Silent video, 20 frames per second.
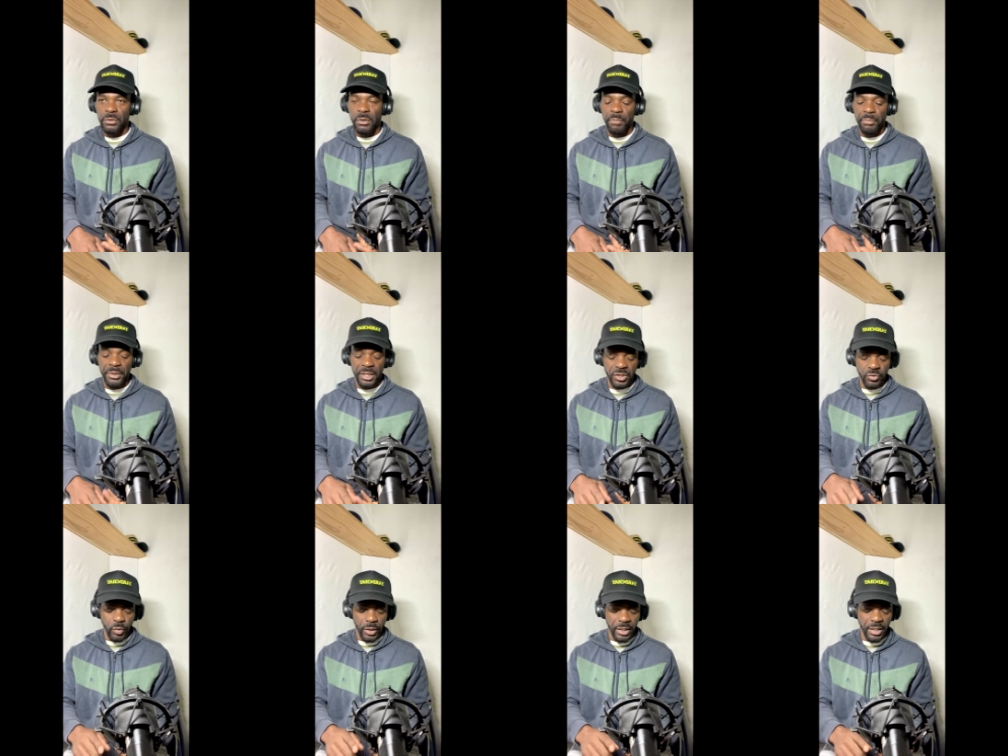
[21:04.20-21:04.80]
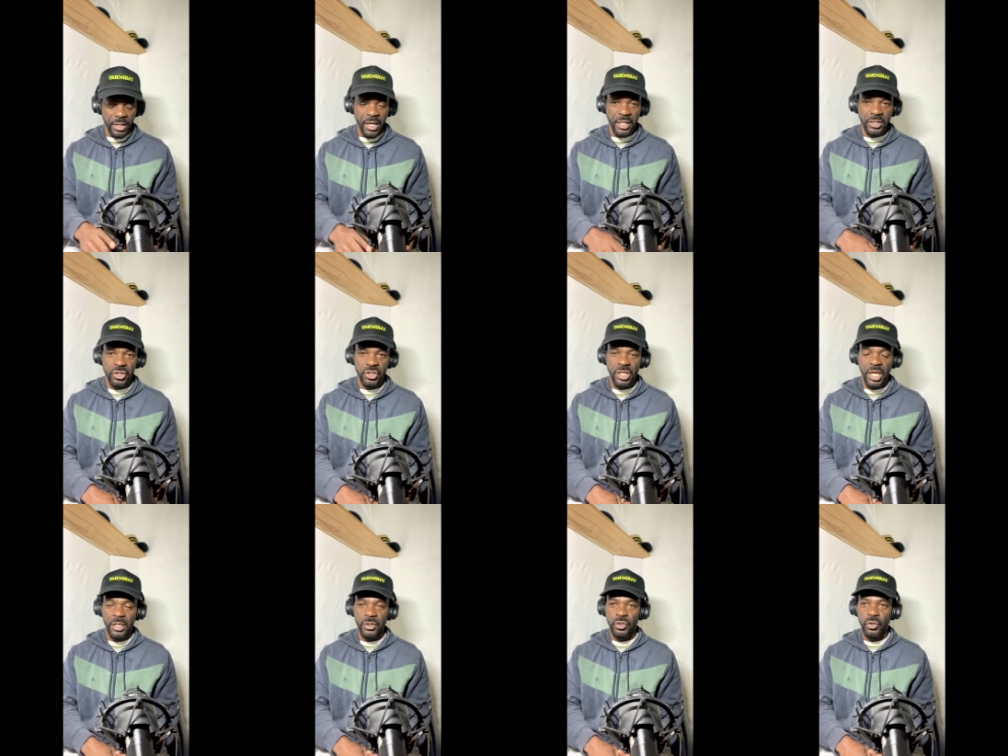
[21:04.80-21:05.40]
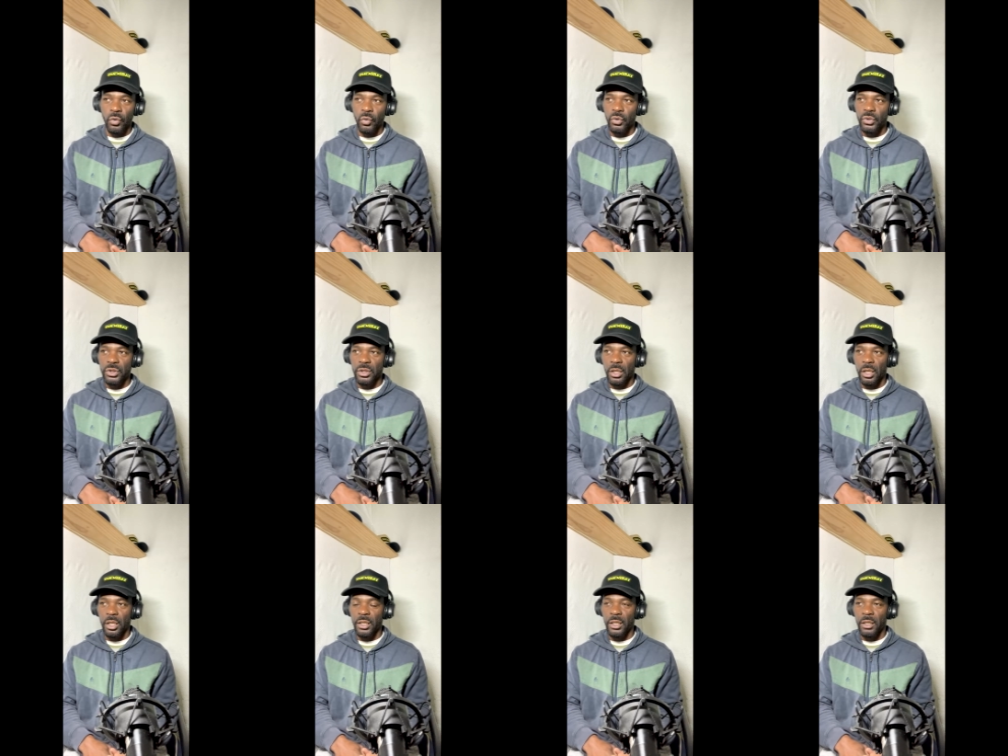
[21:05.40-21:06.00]
the place where he got shot, those
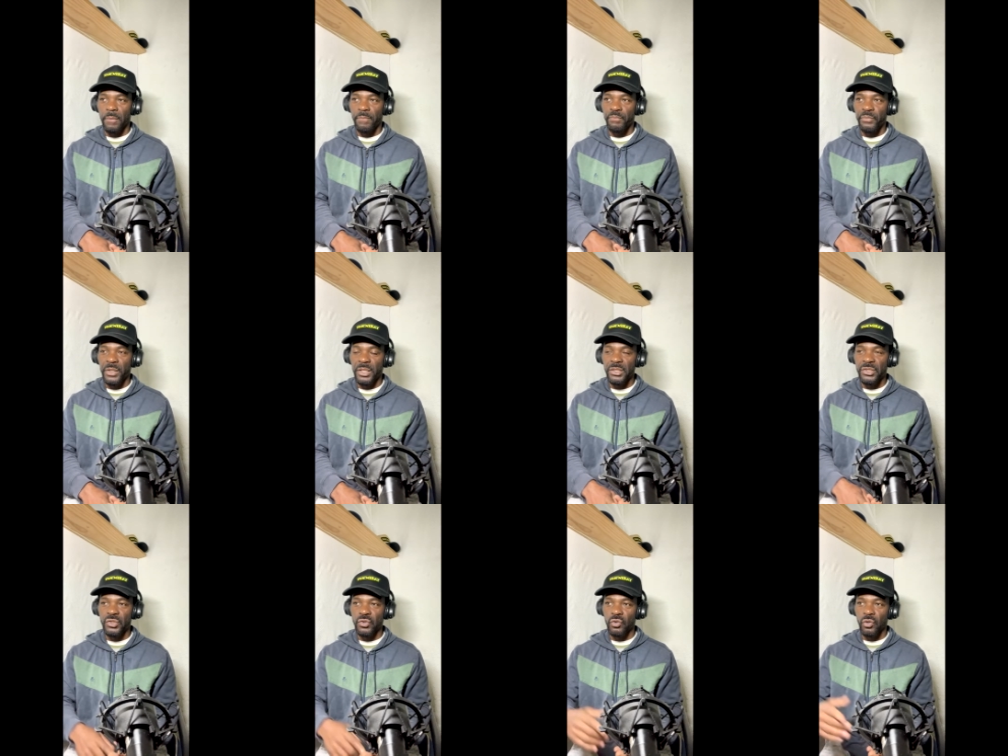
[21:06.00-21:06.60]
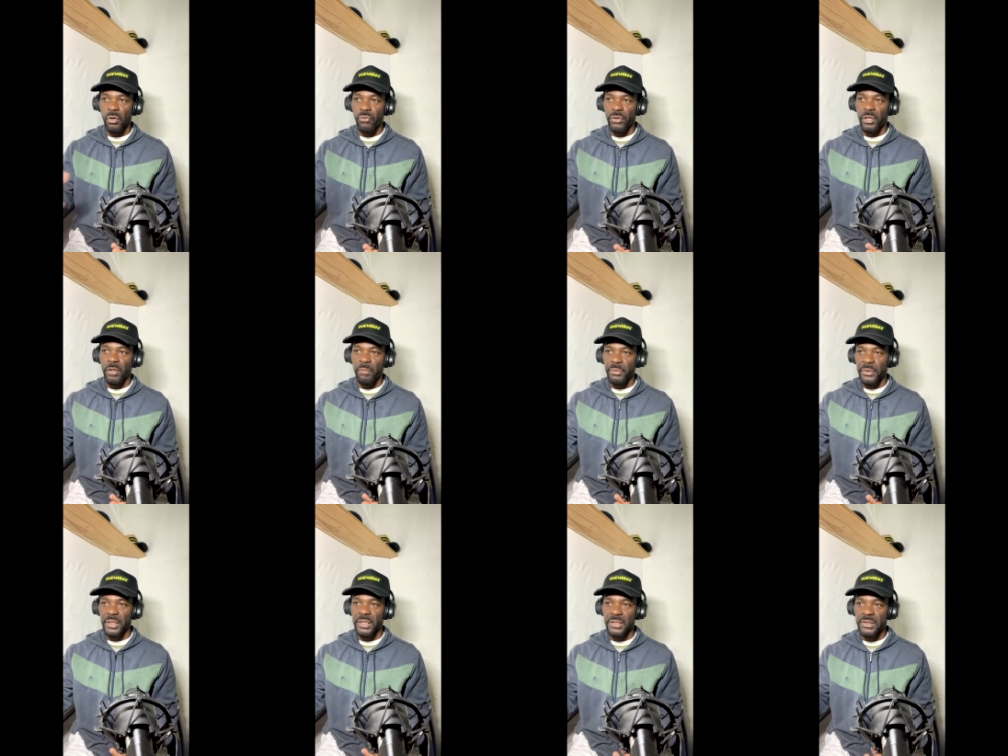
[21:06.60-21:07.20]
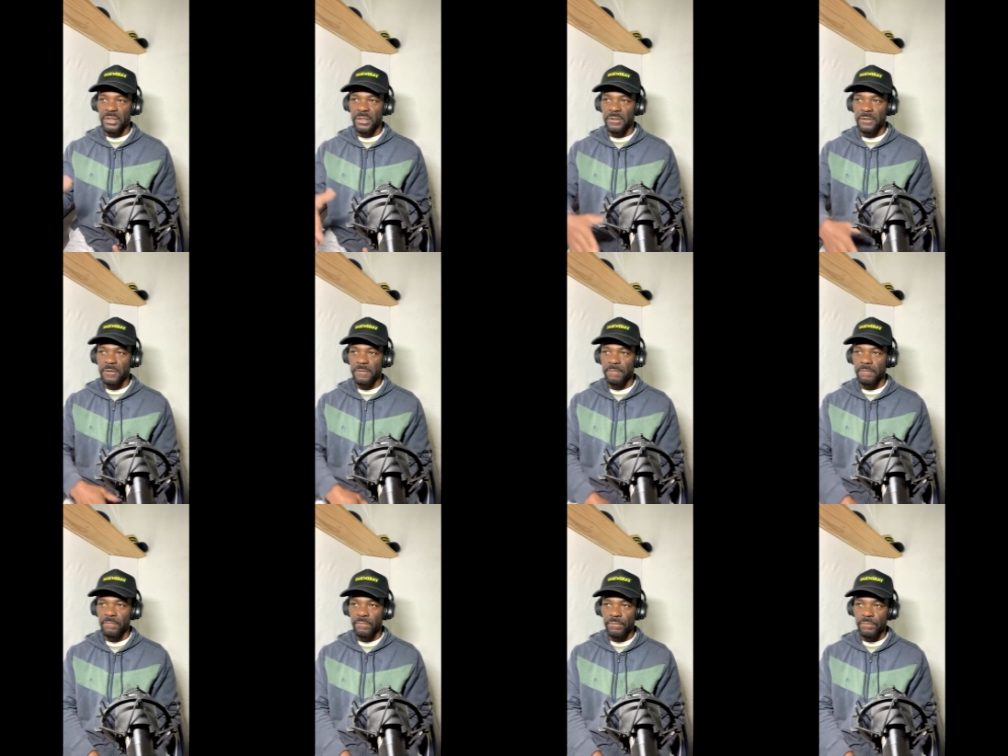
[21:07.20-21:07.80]
are historian places
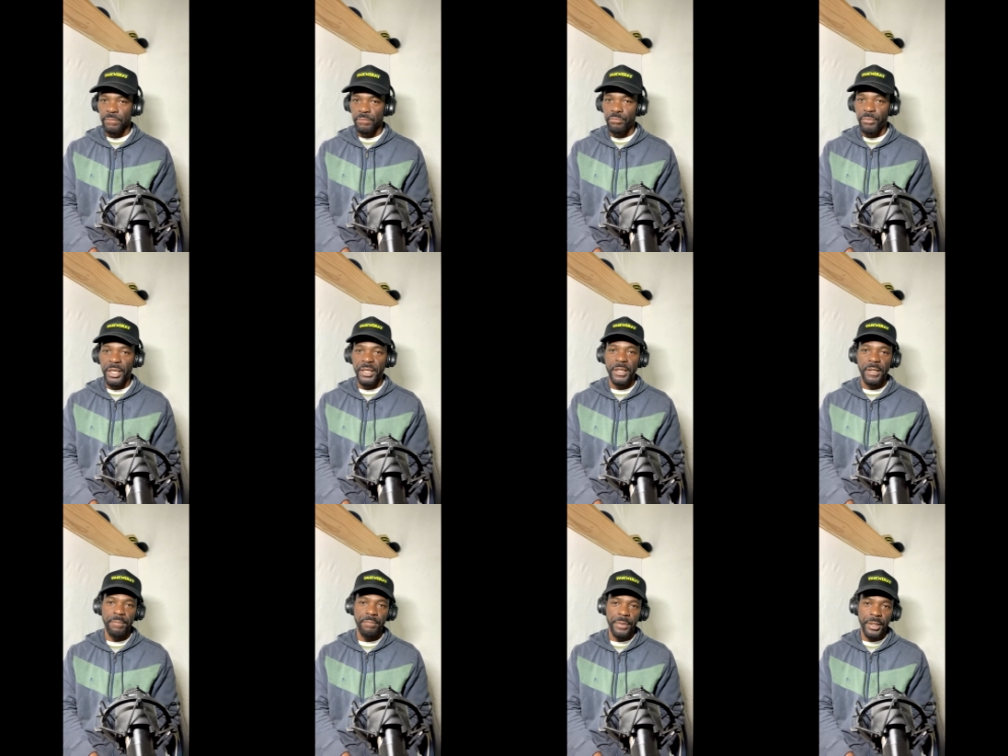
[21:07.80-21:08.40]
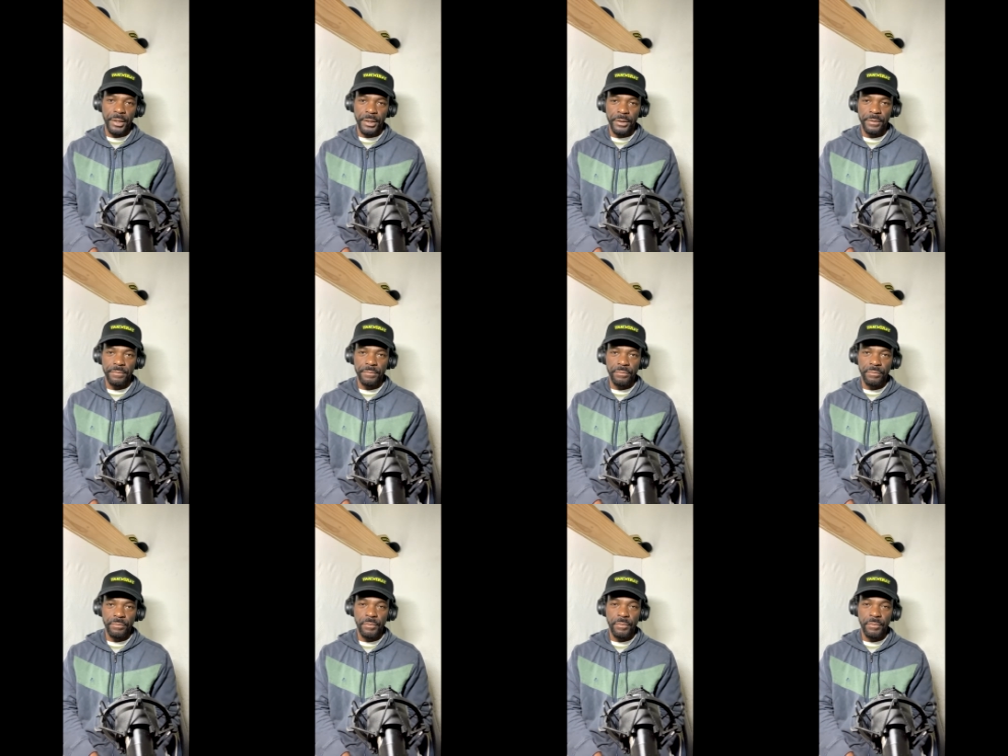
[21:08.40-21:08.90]
making money.